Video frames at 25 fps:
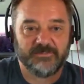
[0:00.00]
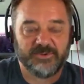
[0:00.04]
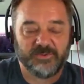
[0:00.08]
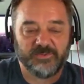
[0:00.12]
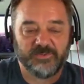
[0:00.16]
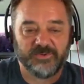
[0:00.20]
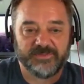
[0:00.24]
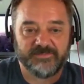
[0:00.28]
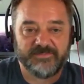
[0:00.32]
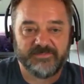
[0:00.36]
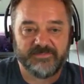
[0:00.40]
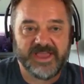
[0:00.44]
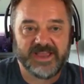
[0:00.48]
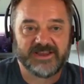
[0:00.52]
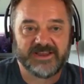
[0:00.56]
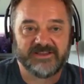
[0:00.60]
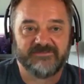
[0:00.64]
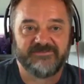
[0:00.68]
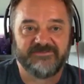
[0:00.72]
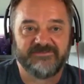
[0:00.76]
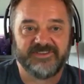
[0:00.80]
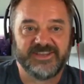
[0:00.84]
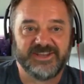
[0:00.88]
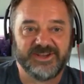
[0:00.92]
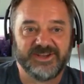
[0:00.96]
but with
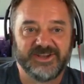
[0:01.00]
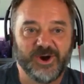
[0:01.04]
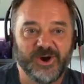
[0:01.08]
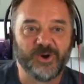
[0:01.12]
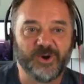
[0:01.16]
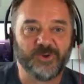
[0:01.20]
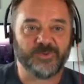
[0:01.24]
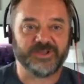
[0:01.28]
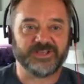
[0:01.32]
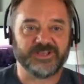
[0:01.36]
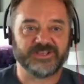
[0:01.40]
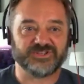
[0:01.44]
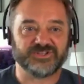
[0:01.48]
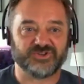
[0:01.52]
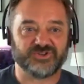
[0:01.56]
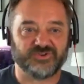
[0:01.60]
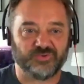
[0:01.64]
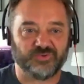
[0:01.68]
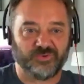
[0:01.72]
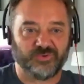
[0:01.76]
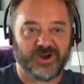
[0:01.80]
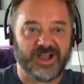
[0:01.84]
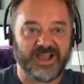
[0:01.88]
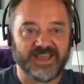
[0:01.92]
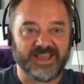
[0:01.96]
McAfee always
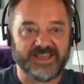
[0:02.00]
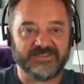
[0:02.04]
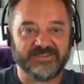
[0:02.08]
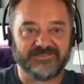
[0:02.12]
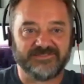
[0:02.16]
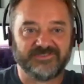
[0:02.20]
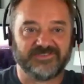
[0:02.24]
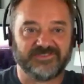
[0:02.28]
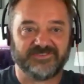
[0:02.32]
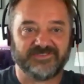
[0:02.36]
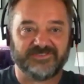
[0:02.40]
drives